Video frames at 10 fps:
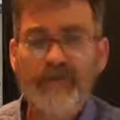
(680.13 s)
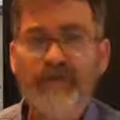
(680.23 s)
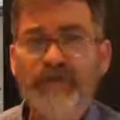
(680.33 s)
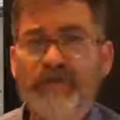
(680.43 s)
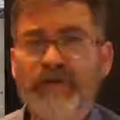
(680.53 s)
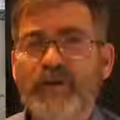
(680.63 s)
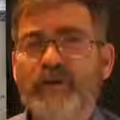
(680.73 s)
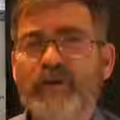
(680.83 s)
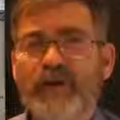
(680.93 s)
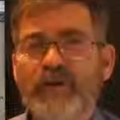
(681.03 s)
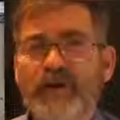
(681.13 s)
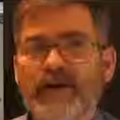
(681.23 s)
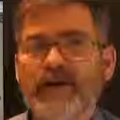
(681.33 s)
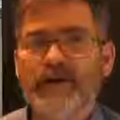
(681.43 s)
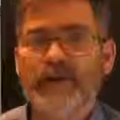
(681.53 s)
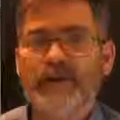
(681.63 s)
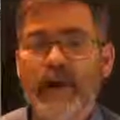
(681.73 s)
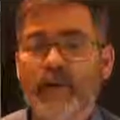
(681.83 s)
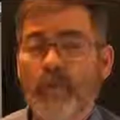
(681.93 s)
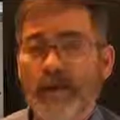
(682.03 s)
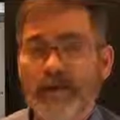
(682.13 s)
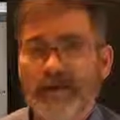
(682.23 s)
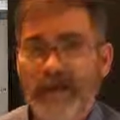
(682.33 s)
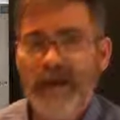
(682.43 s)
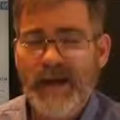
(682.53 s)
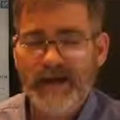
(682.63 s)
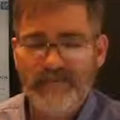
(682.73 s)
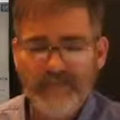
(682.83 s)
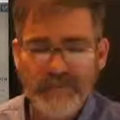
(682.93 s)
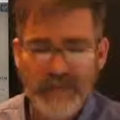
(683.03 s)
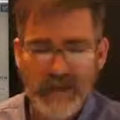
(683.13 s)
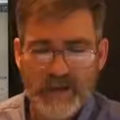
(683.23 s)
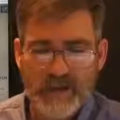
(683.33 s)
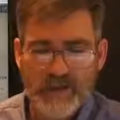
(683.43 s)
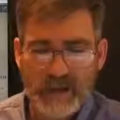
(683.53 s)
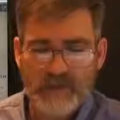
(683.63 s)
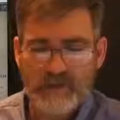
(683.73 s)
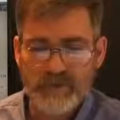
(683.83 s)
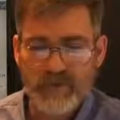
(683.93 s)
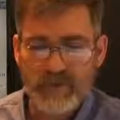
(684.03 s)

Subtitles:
this for you to be able to hear a little bit about what they have to say about